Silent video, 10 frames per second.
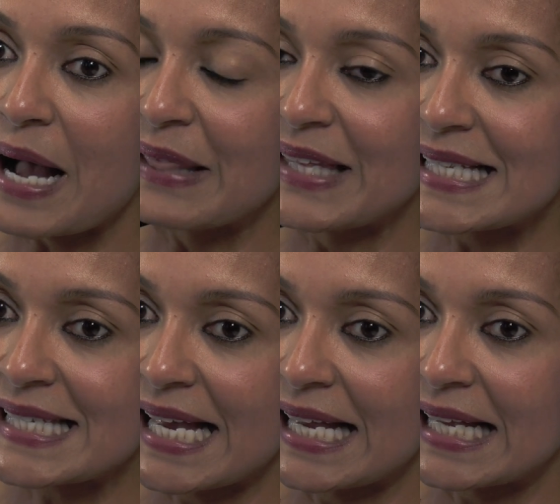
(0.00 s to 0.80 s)
and they
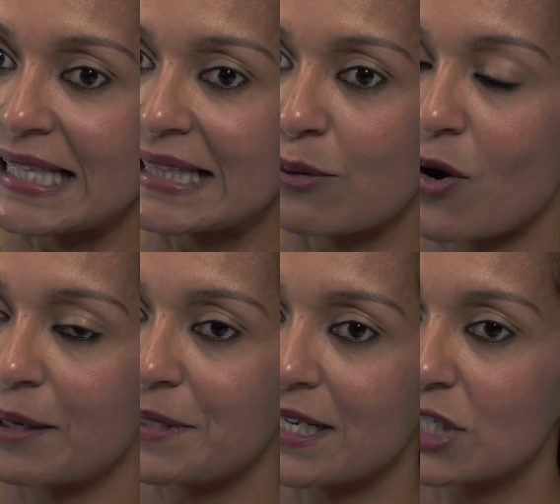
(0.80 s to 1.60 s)
say they
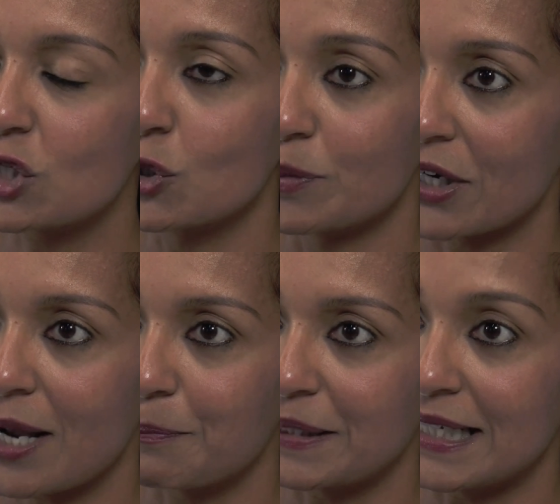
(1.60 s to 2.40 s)
want to be a consumer
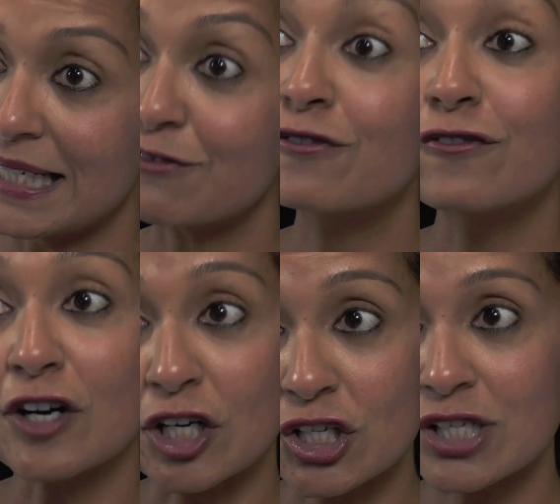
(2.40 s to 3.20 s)
company
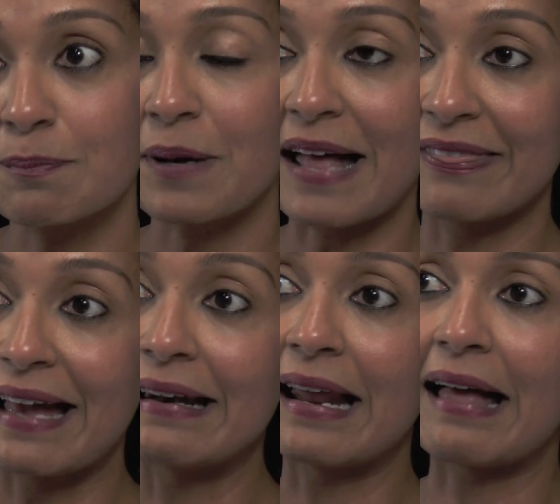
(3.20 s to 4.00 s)
first, and
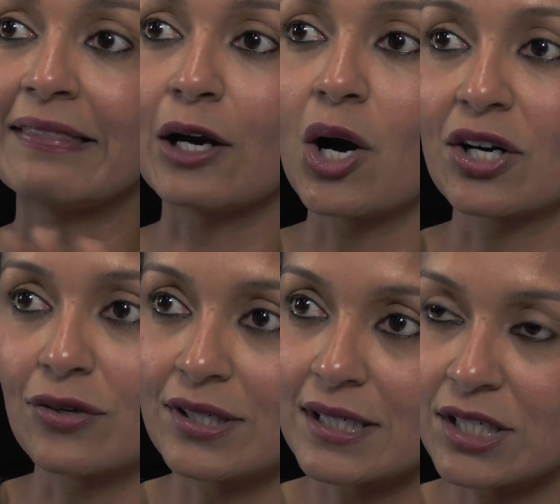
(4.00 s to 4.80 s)
then in the
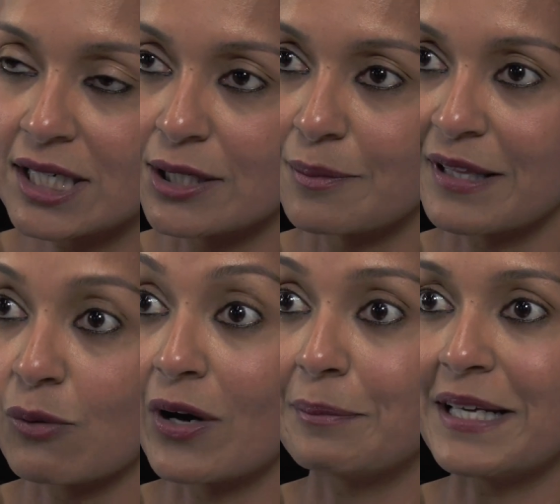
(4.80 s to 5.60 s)
longer term,
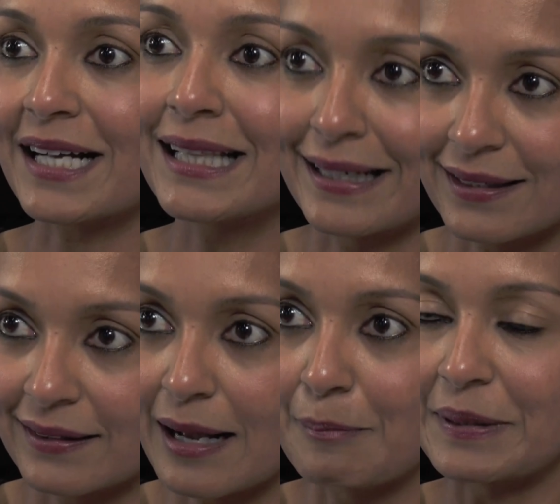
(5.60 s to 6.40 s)
they want to be a
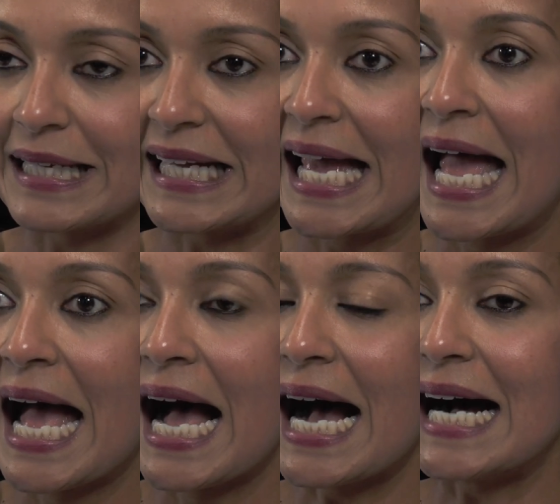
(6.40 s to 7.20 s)
clinical company.
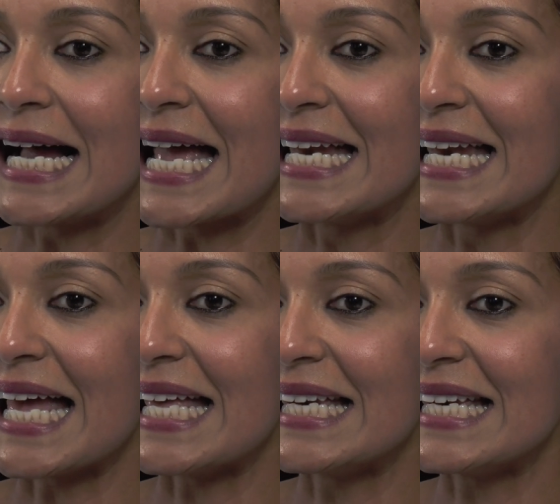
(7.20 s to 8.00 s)
Uh, and,
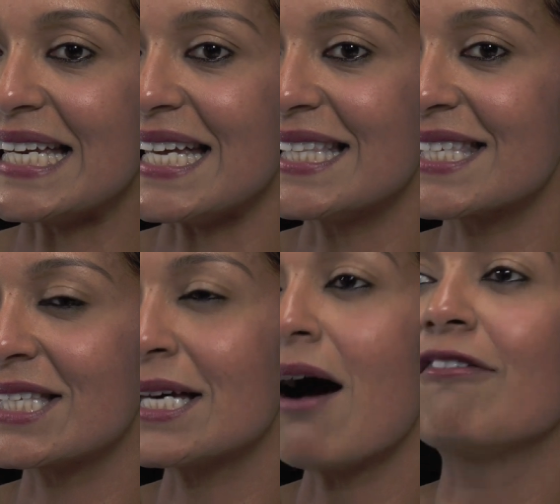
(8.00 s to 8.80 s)
and it's
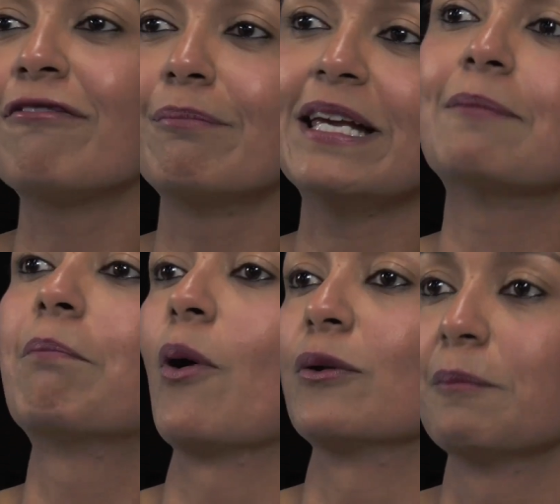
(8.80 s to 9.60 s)
tough being
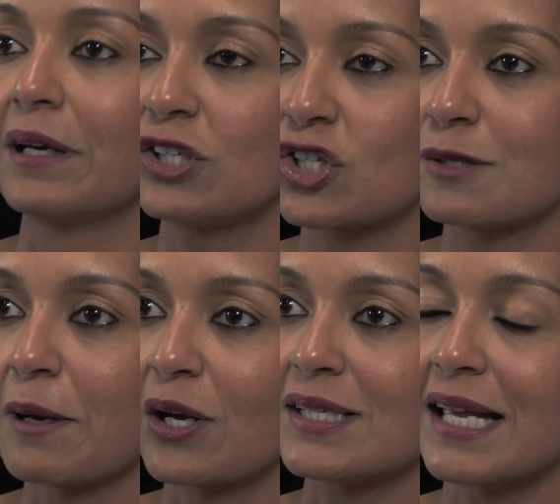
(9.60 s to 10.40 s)
both just
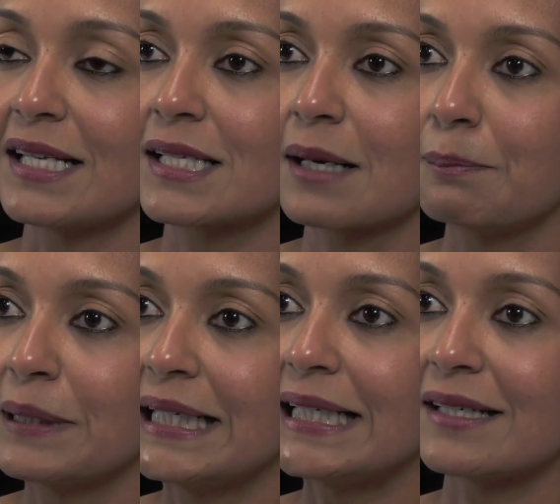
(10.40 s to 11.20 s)
because it's
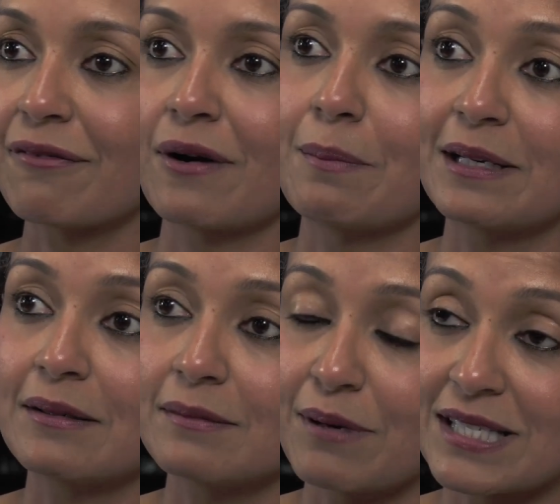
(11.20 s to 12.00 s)
completely different
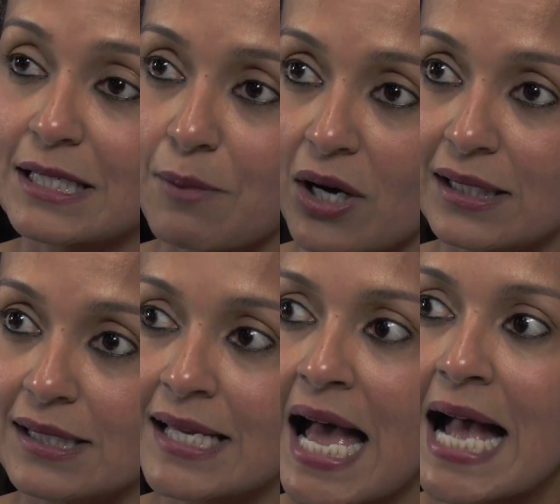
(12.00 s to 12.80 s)
business models,